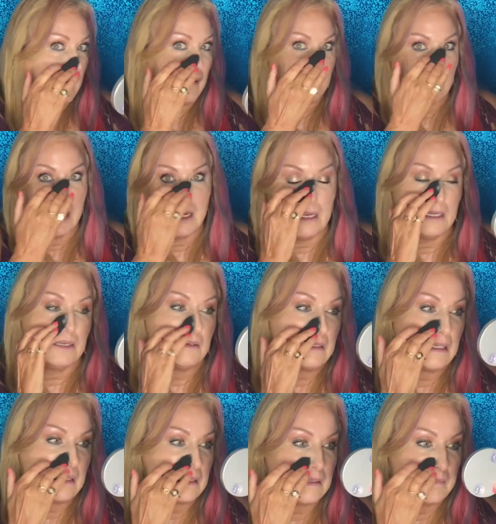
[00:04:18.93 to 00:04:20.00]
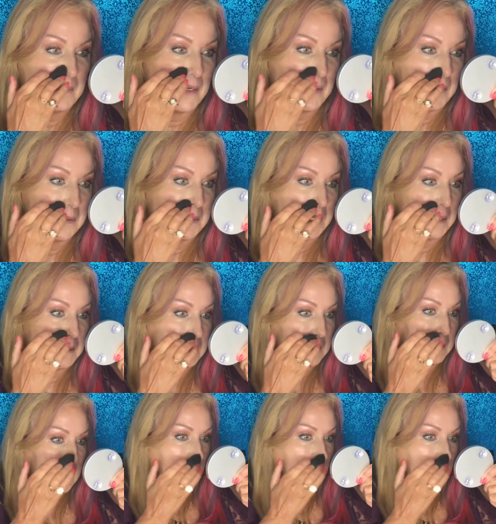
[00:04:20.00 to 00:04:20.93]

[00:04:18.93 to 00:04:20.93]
I've got to use this mirror because